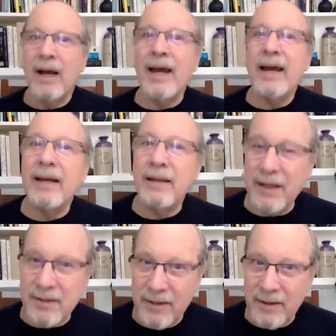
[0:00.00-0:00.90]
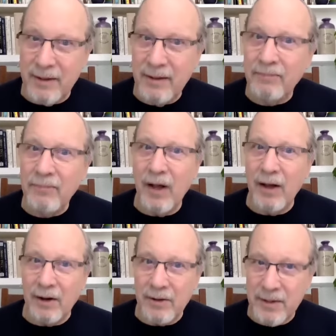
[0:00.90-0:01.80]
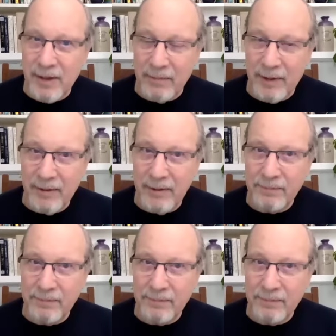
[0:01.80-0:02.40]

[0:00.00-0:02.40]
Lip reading: a lesson on our stomach